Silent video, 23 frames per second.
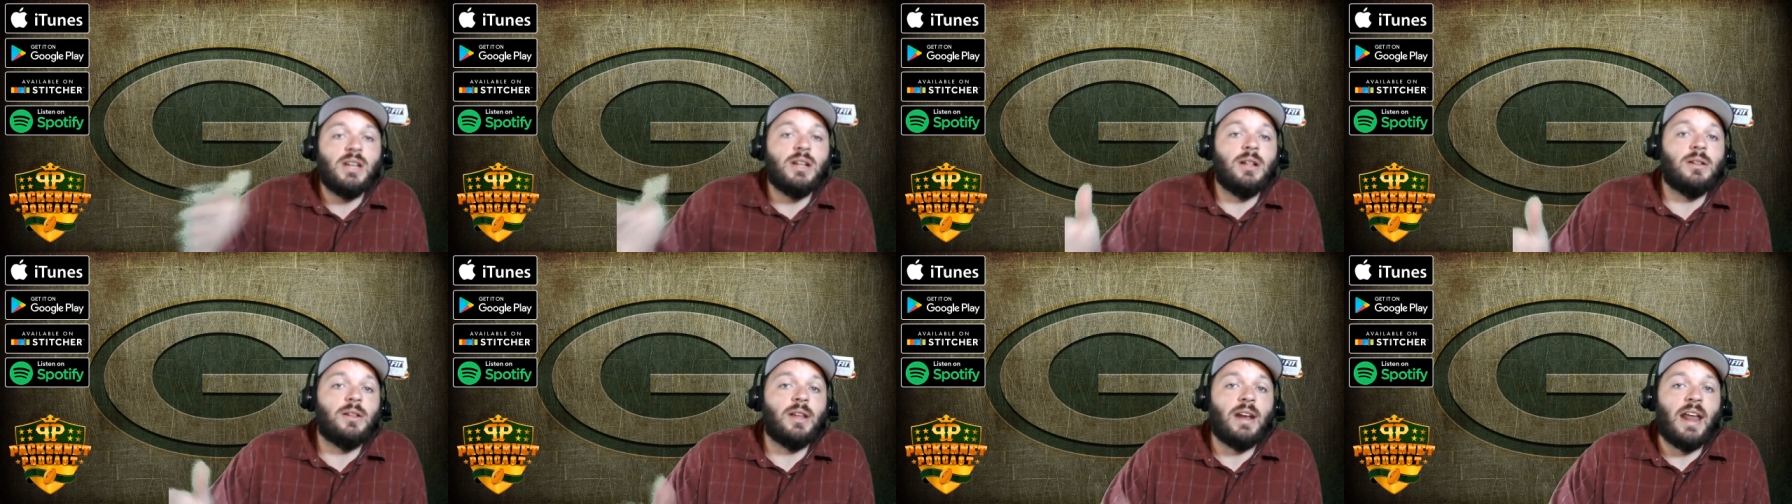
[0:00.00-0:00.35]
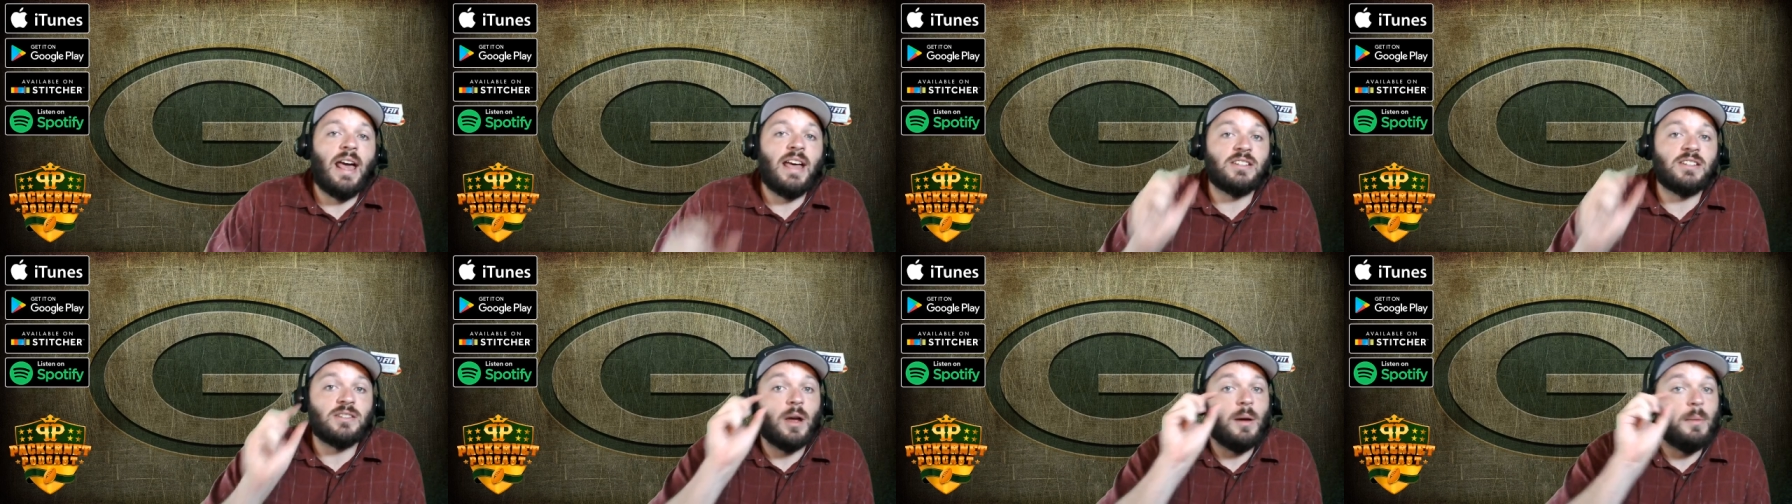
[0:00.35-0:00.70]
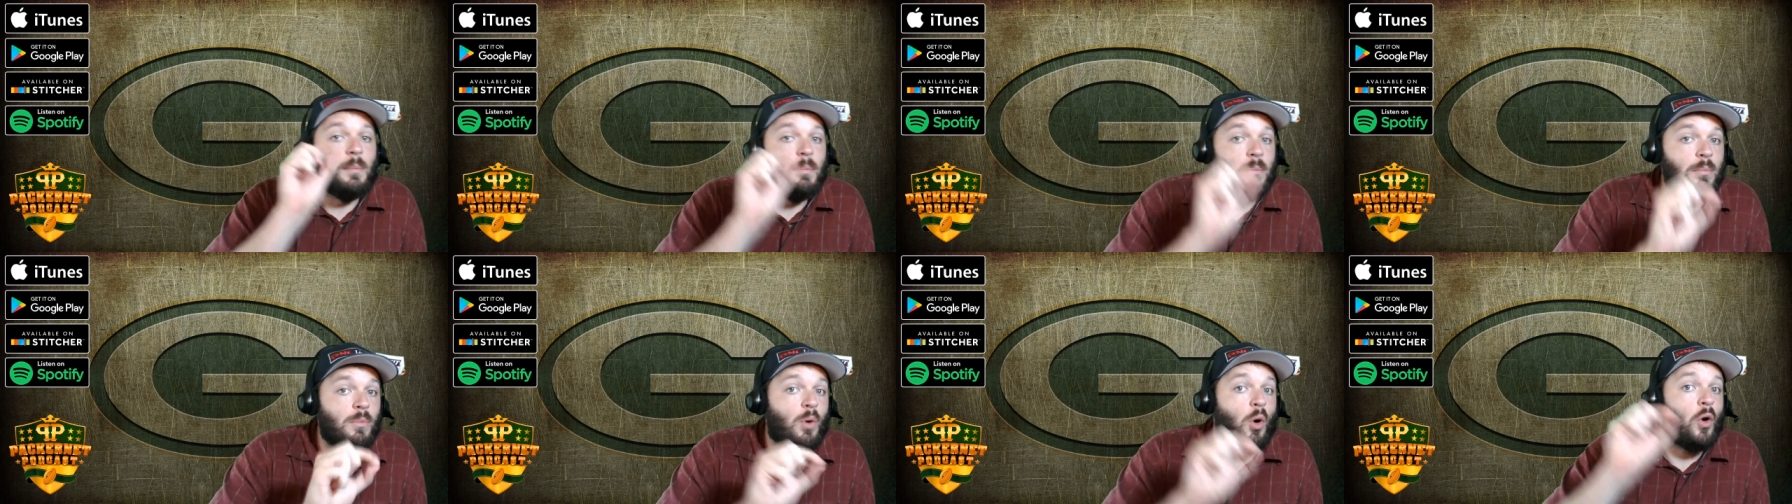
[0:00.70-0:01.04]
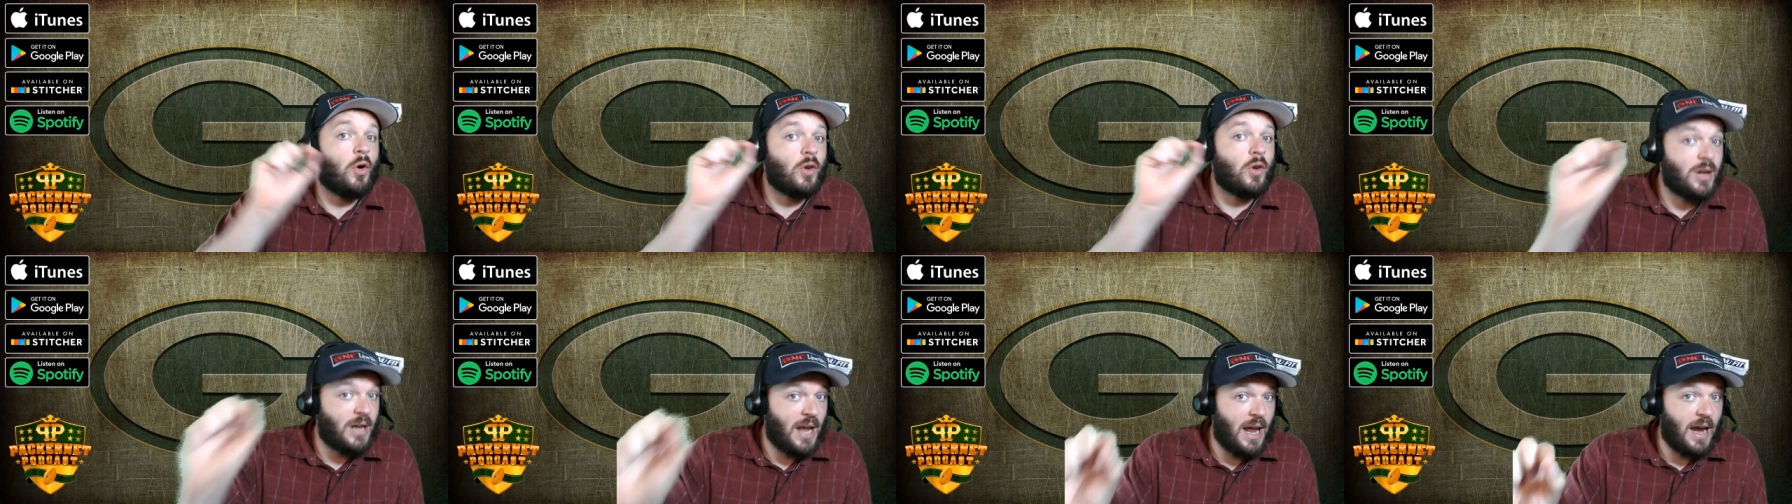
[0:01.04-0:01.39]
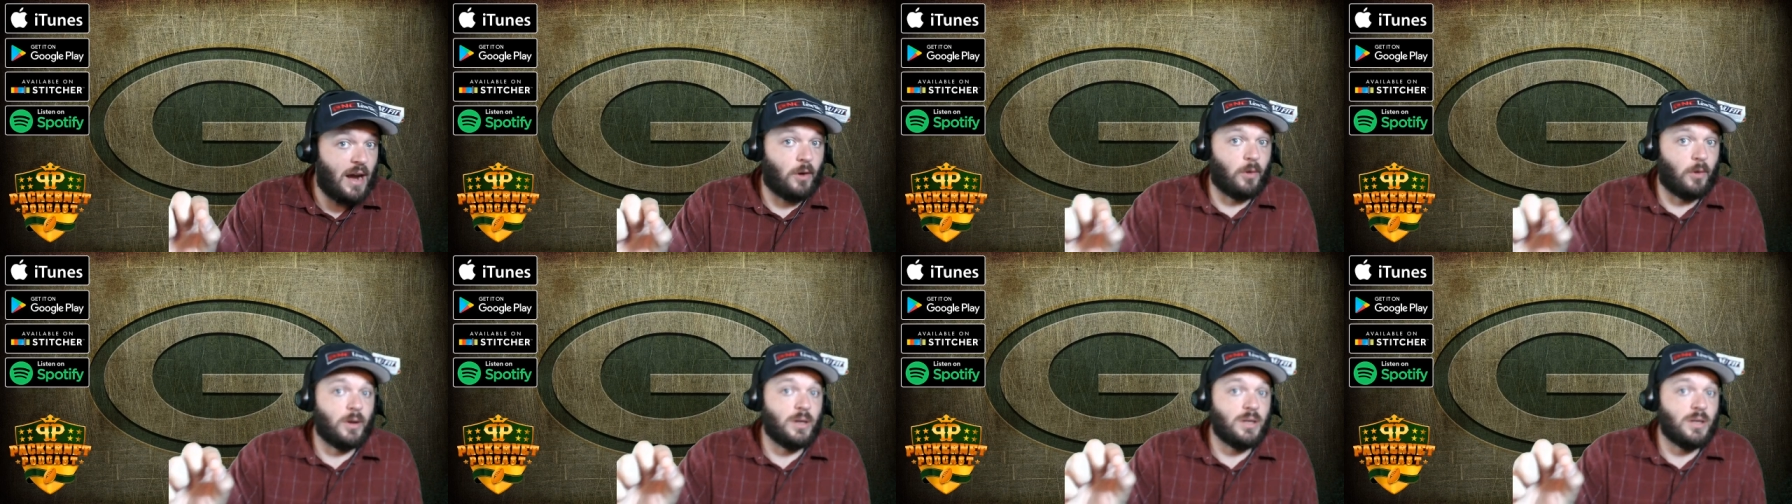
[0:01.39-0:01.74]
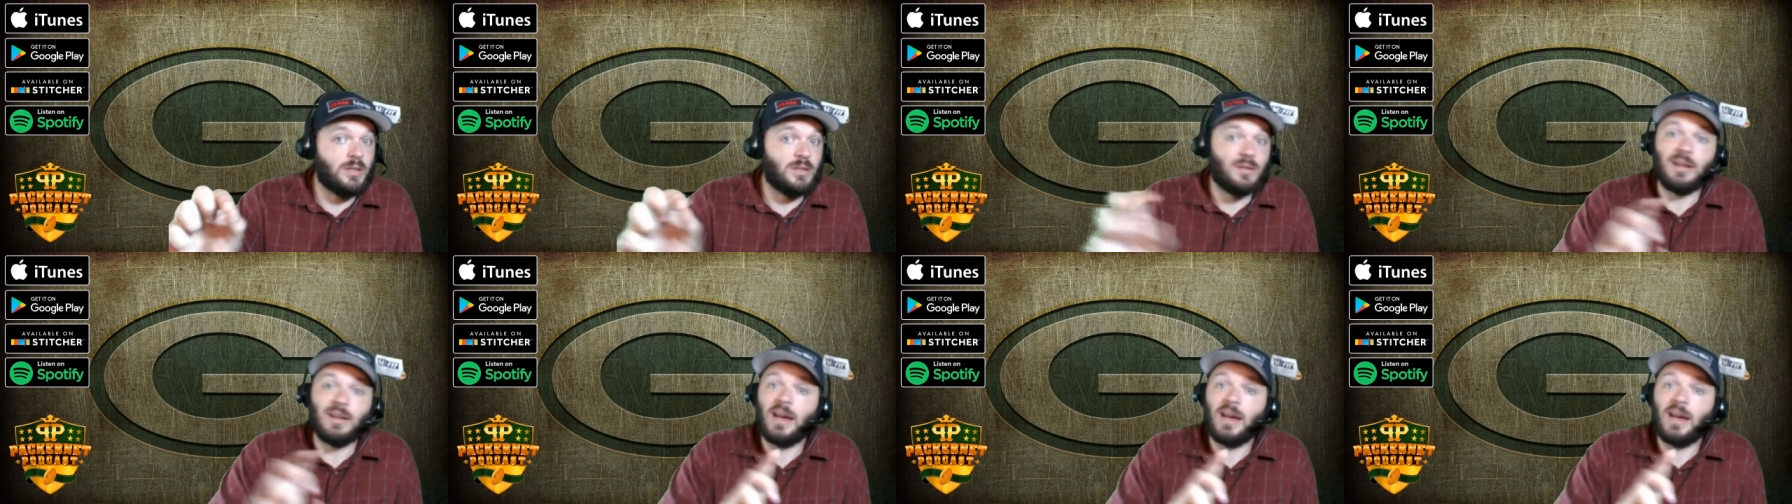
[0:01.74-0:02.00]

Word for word: Dillon has more carries,